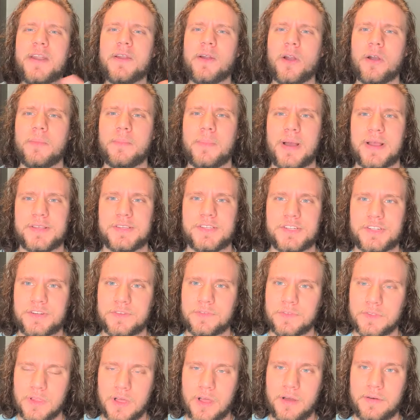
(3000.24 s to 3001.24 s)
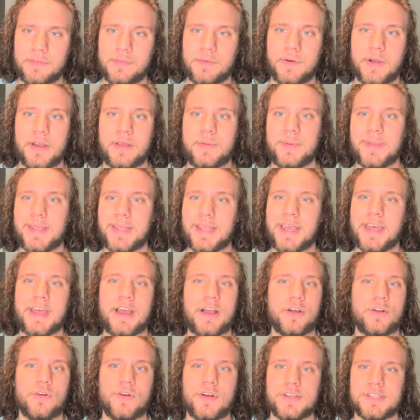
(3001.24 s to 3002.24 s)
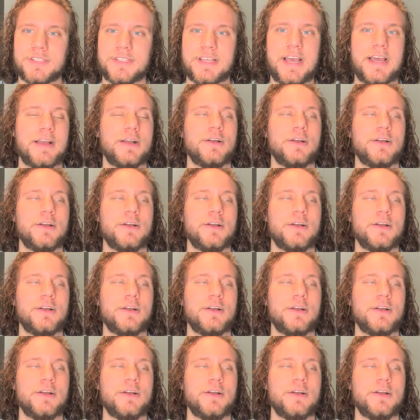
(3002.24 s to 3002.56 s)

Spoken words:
our message of love, right? We can get across that